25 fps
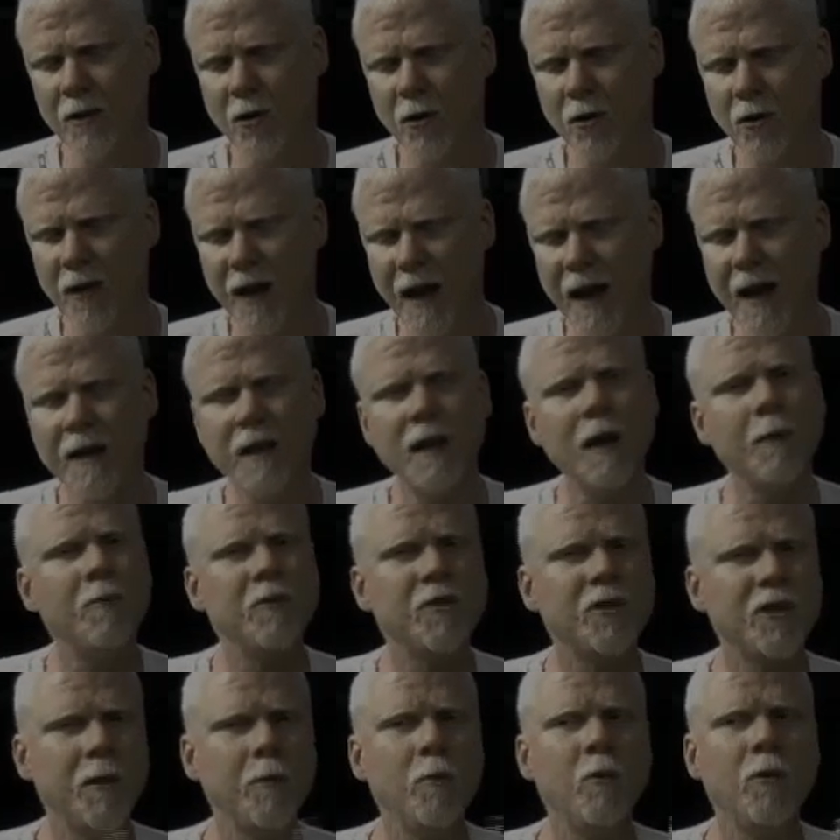you're going to end up
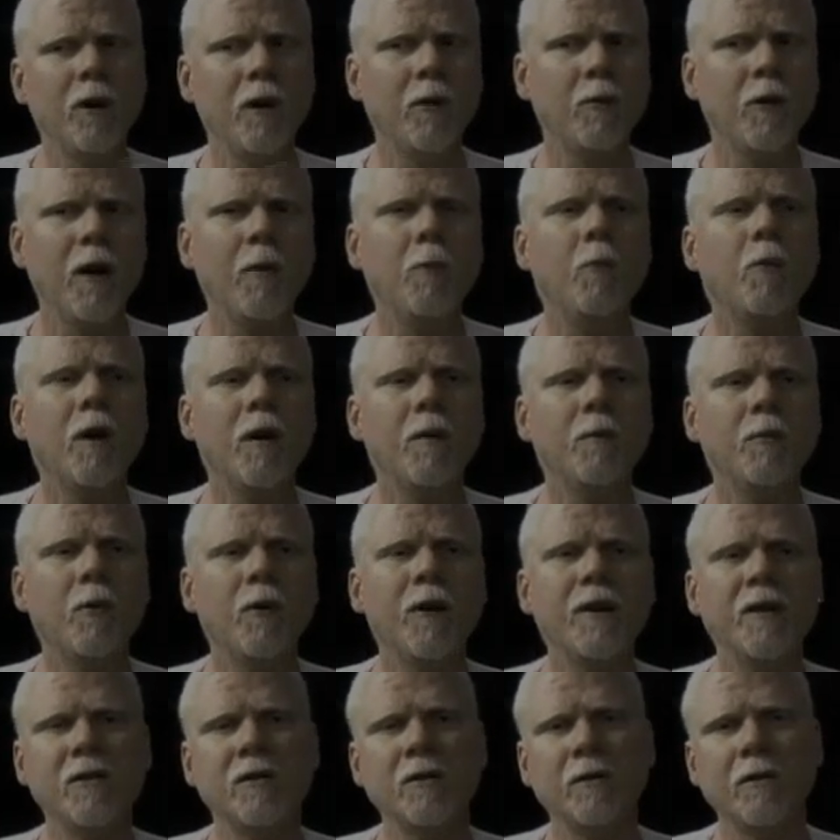somewhere around
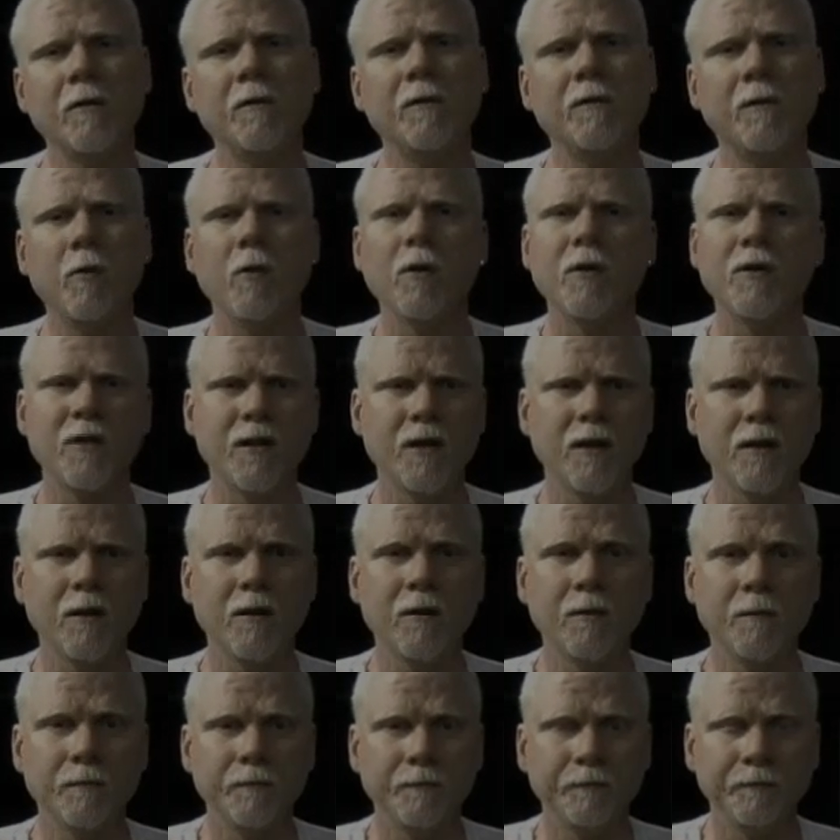1.040
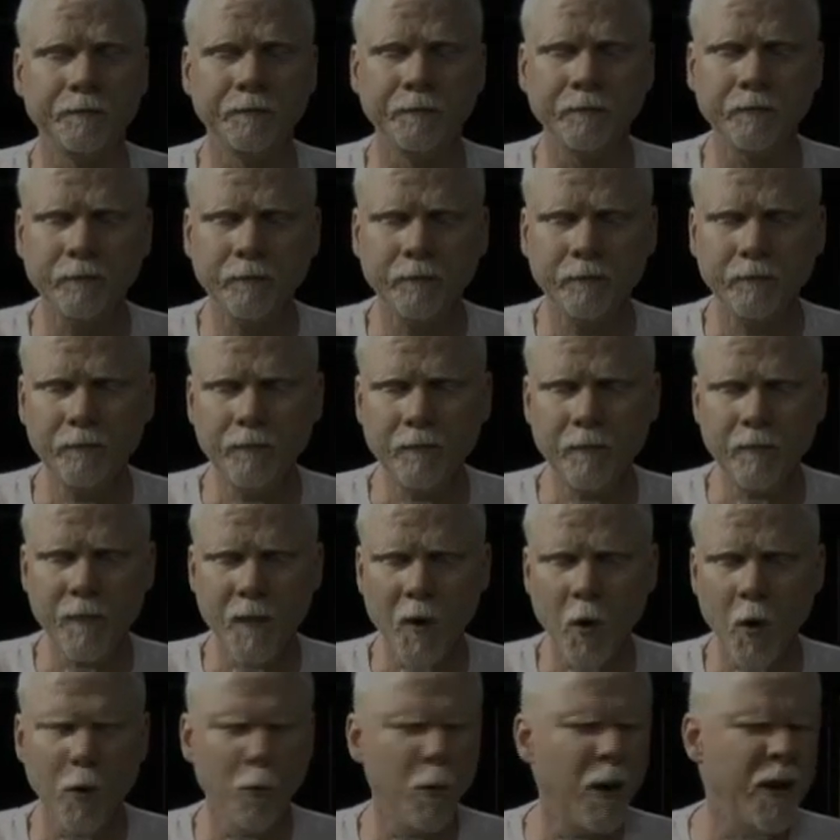
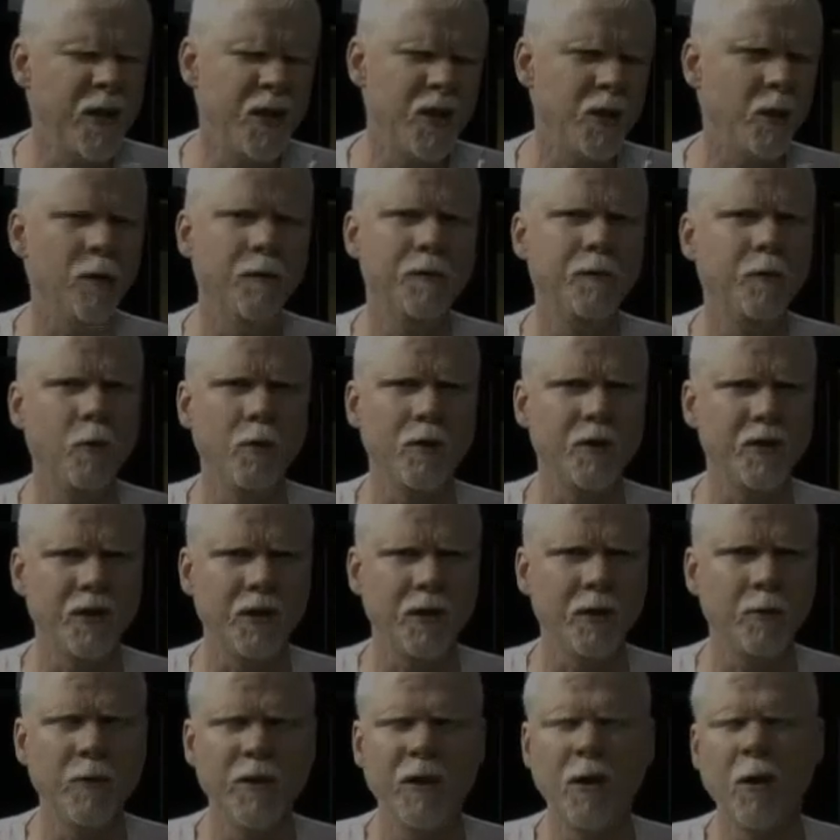or
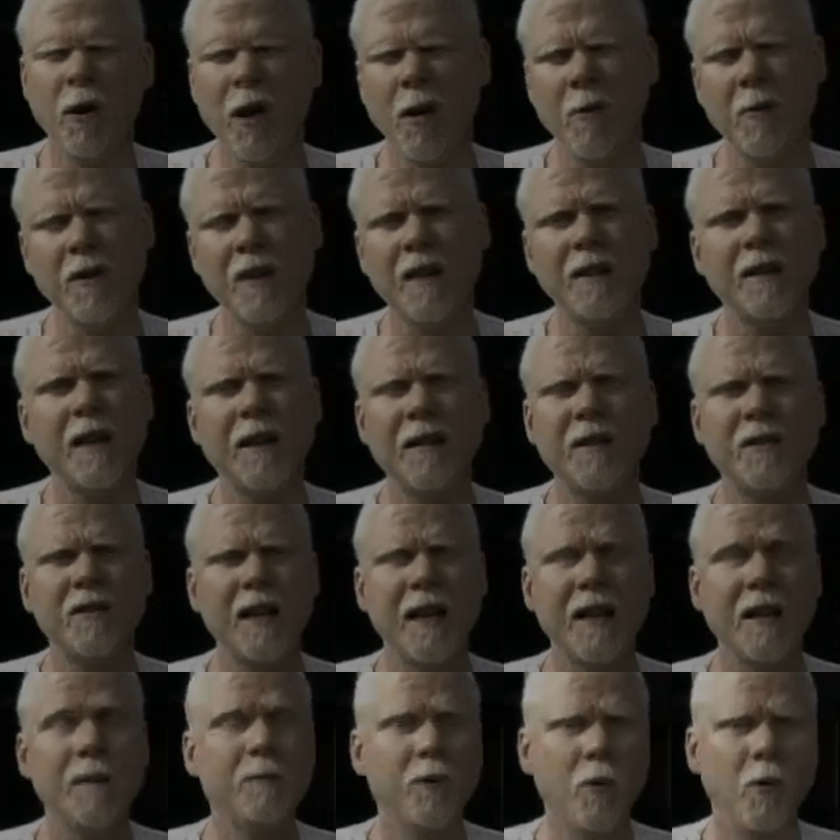1040. We don't always
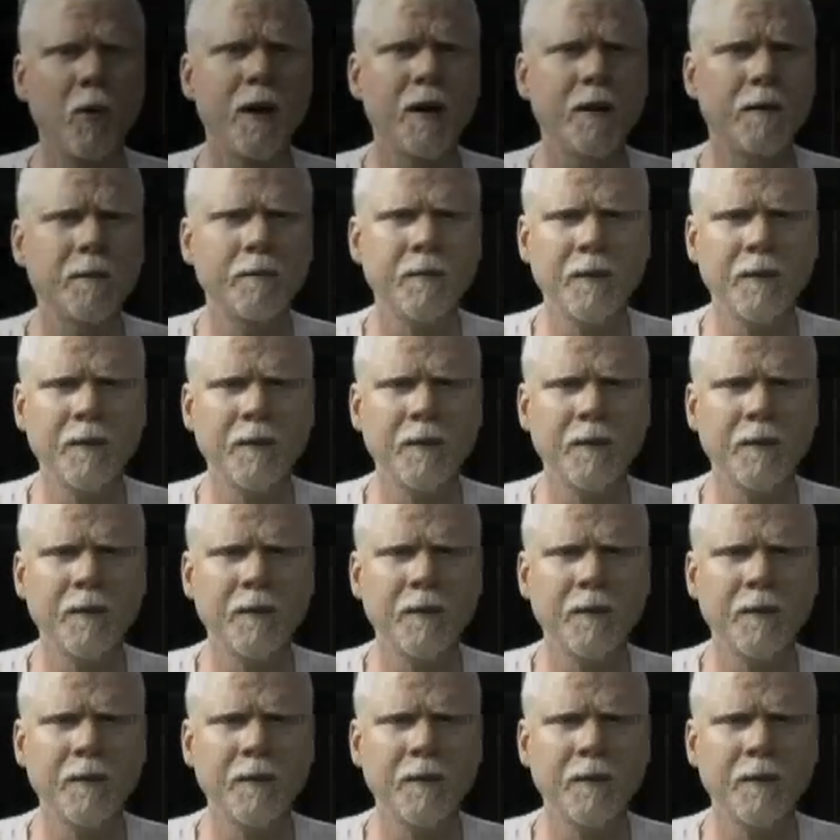say the point.